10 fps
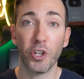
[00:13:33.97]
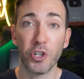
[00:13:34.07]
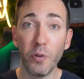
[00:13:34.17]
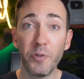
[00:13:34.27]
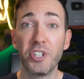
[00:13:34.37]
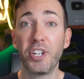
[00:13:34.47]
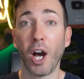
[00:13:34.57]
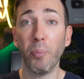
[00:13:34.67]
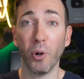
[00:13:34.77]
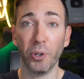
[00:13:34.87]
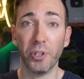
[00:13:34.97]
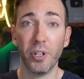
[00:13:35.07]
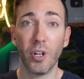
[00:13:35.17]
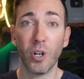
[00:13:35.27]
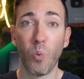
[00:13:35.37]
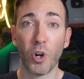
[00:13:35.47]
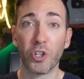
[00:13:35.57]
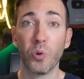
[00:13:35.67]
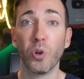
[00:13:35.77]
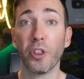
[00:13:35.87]
you've doubled what
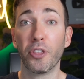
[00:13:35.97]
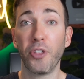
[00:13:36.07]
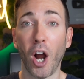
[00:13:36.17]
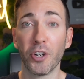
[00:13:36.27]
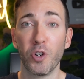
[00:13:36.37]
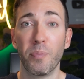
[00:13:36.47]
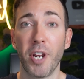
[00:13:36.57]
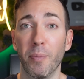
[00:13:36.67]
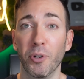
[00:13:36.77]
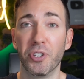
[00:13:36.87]
Google thought you'd be able